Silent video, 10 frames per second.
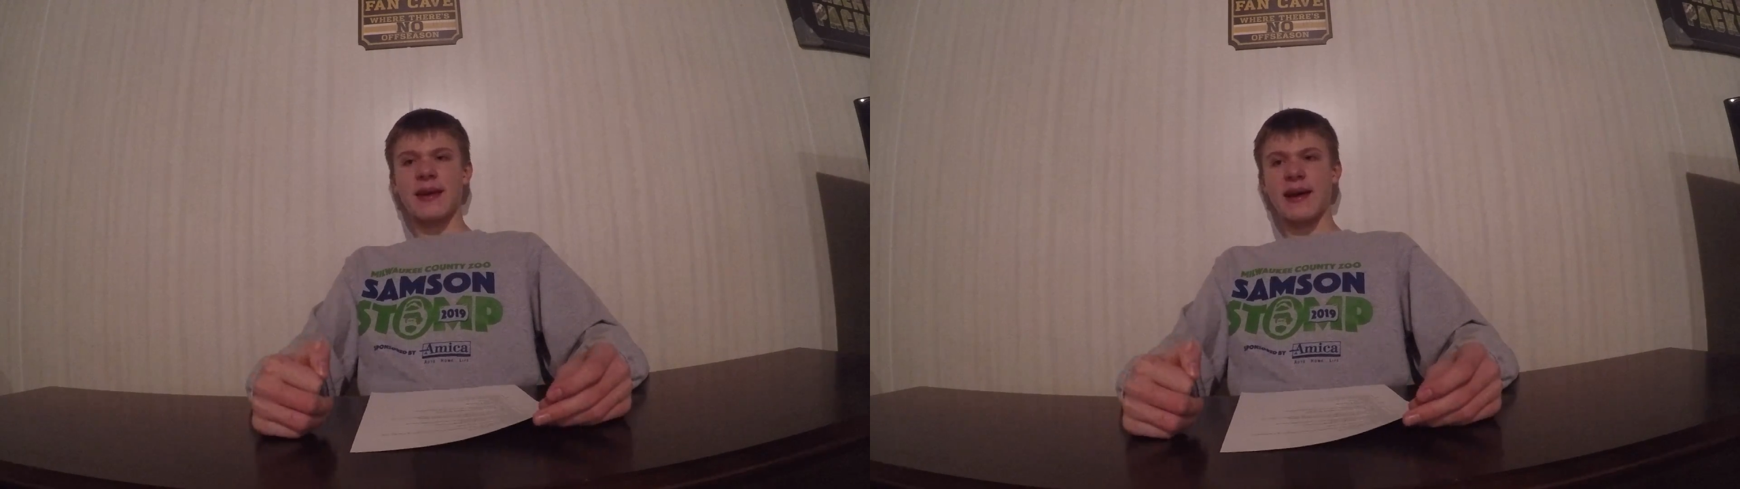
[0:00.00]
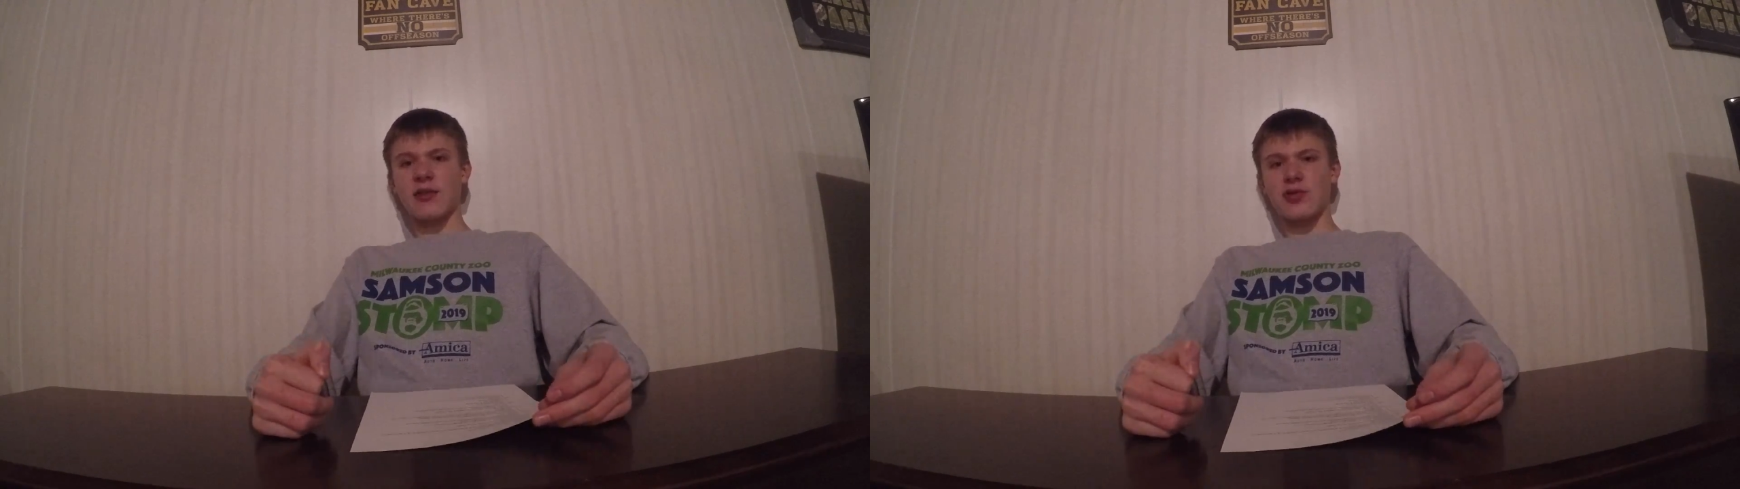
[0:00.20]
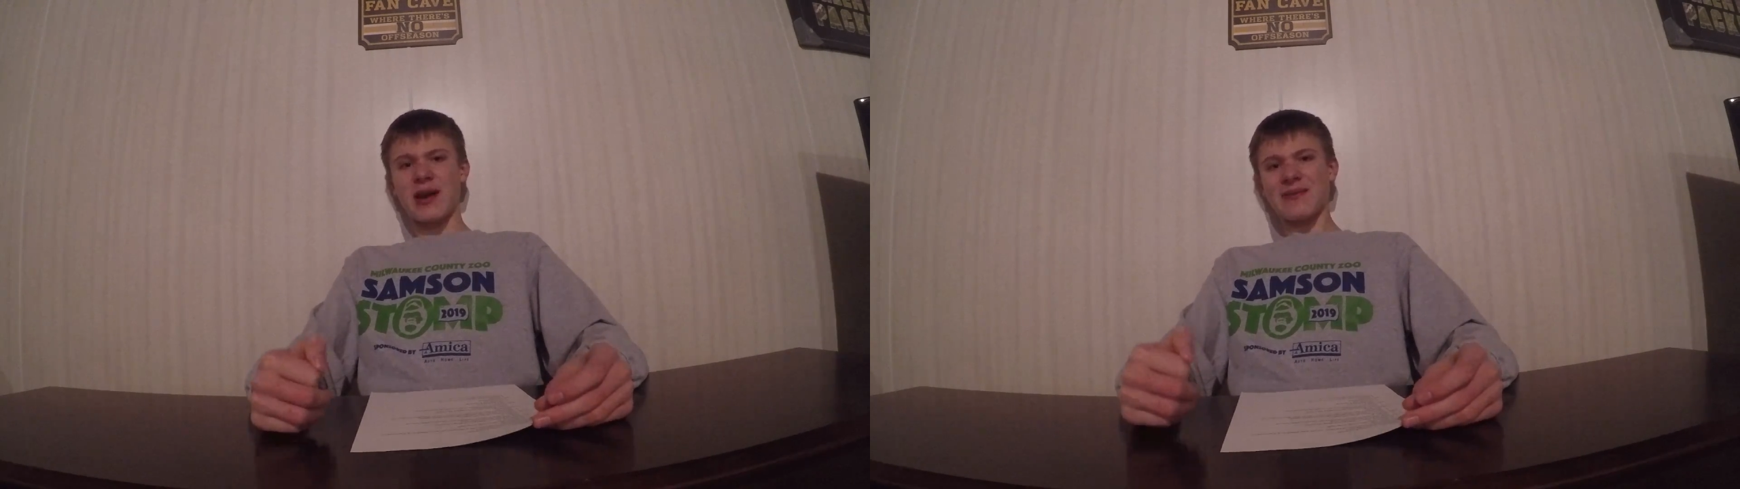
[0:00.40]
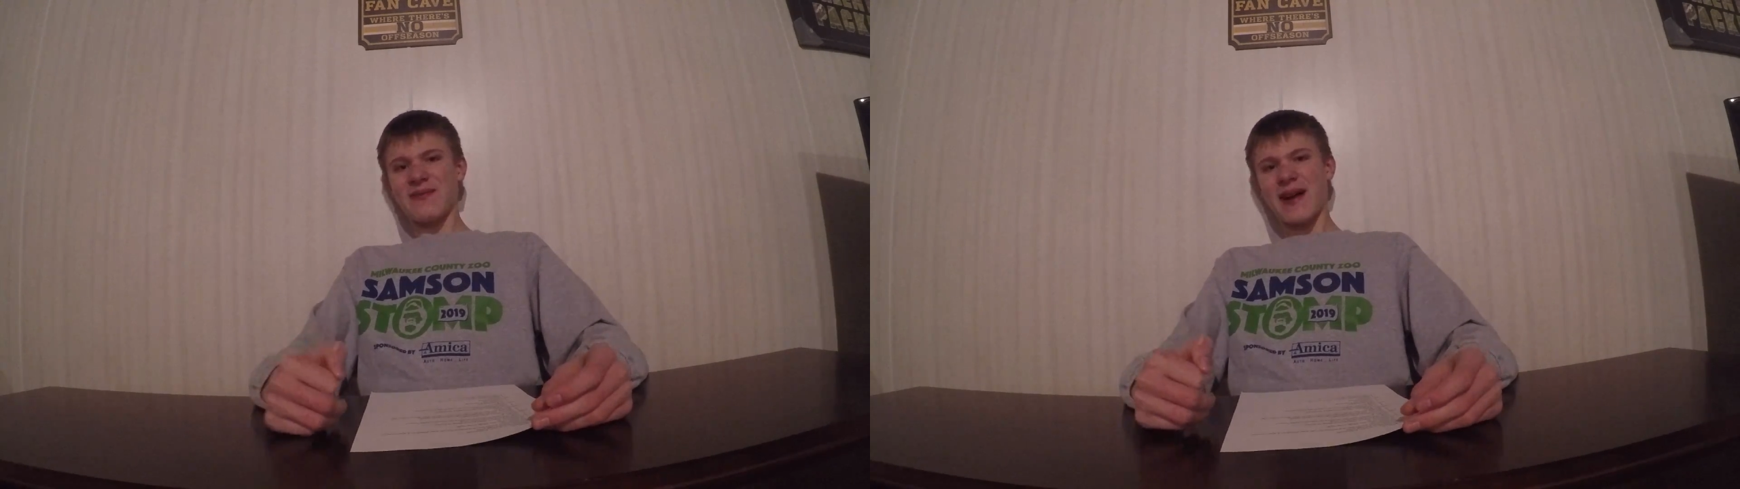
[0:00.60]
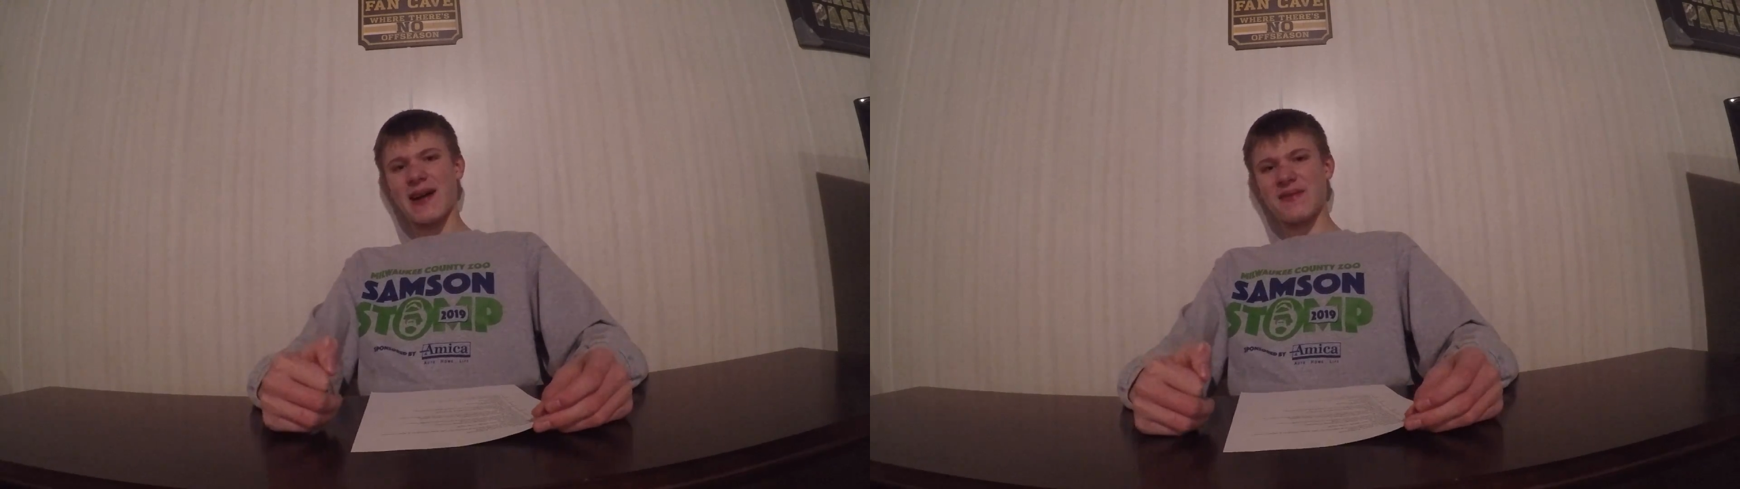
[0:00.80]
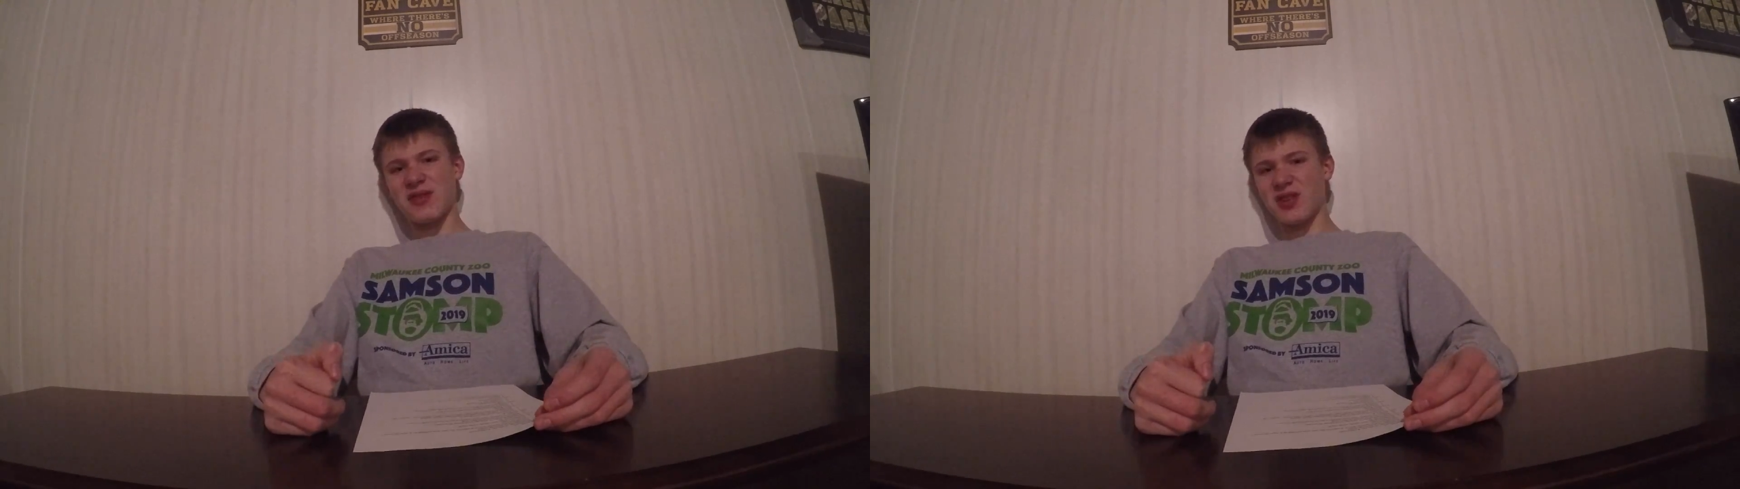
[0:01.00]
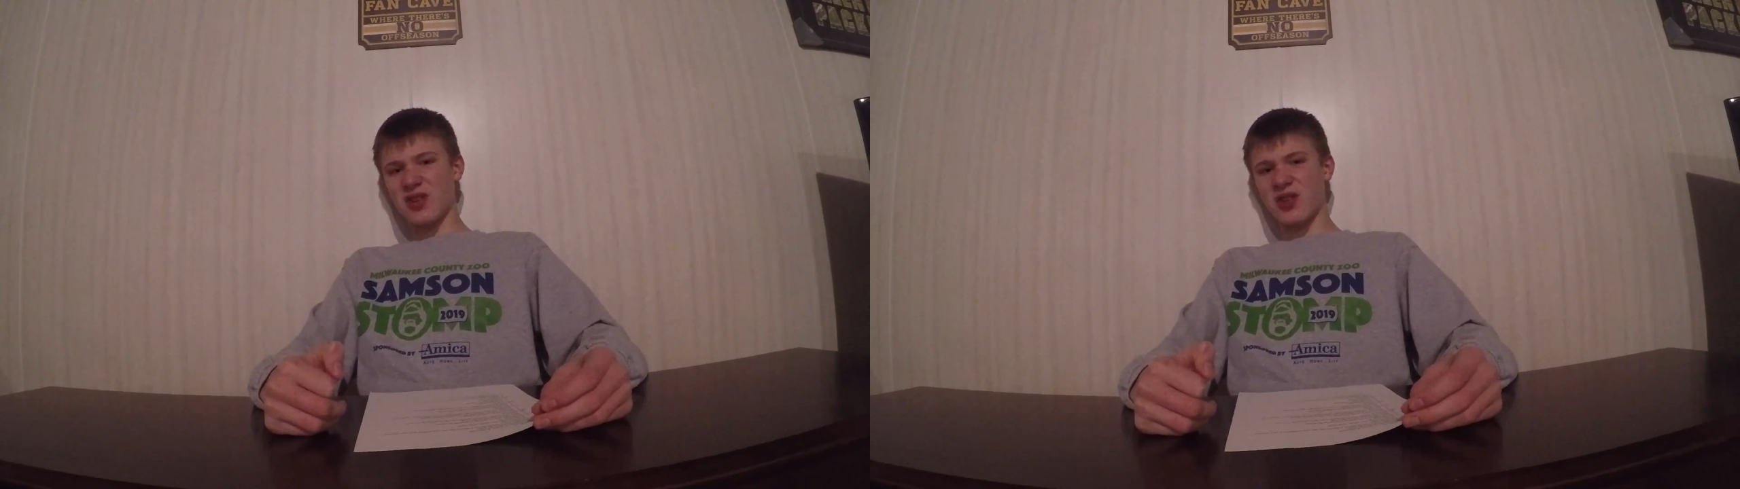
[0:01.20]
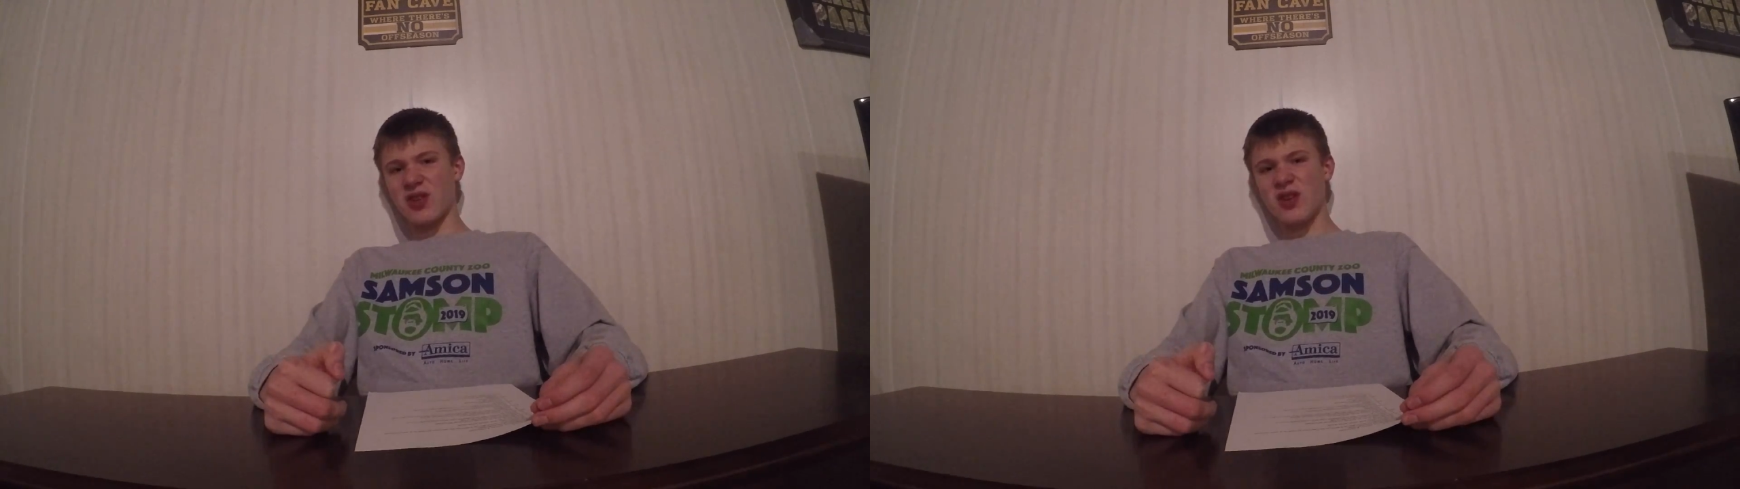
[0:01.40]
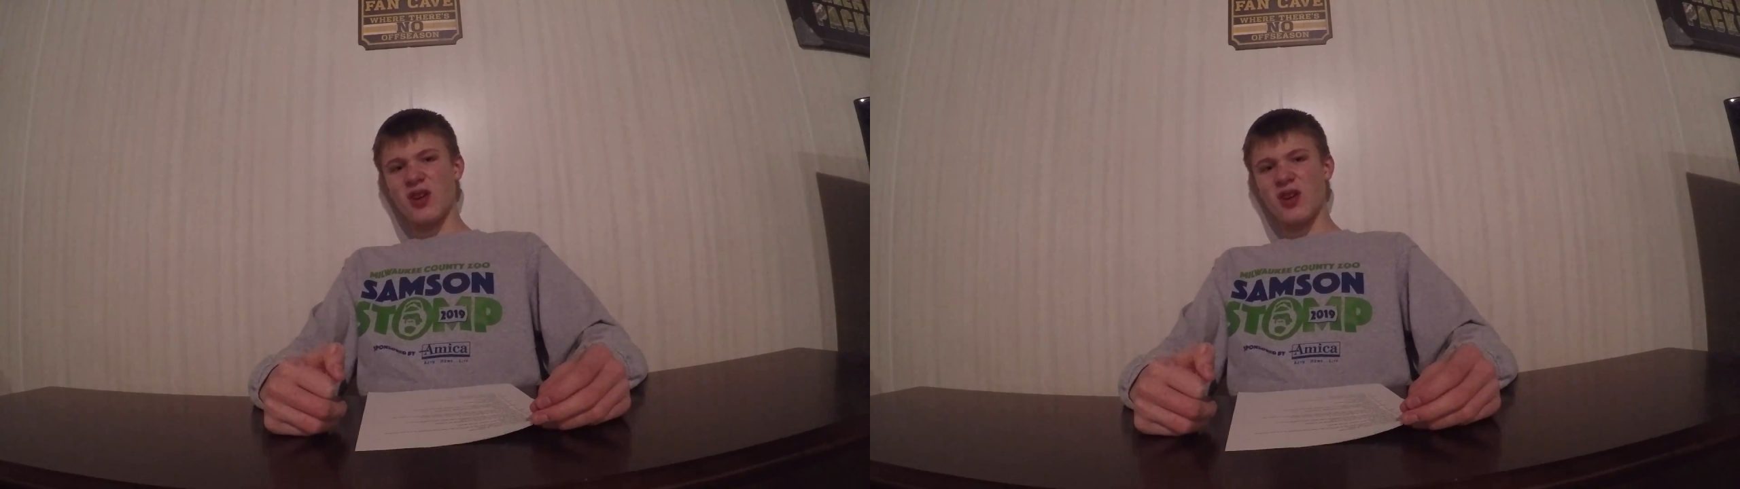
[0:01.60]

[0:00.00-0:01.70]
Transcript: contract, 5-year,